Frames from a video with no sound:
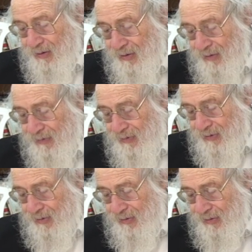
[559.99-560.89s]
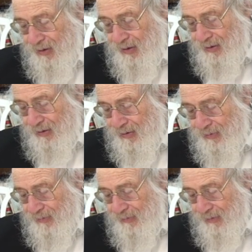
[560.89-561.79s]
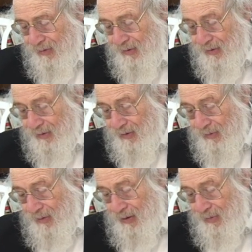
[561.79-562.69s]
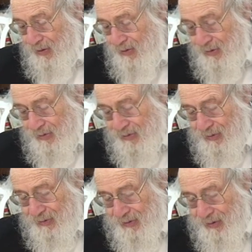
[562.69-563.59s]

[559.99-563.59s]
know if it's cooked or not. Maybe it's also cooked,